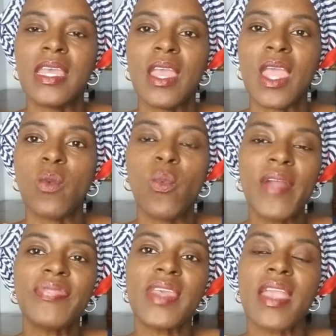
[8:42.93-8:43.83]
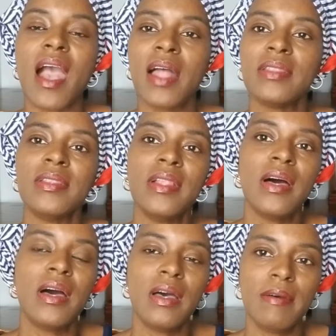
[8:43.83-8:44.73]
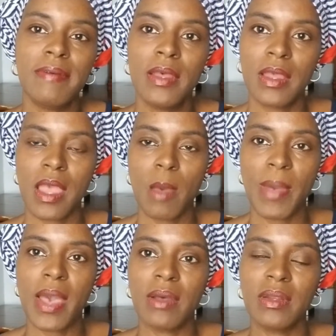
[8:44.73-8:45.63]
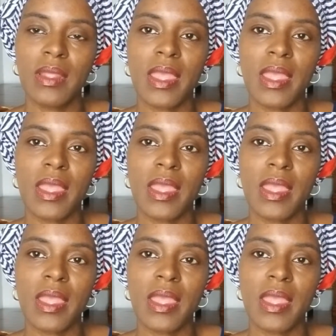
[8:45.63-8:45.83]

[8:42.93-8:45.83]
one thing I love about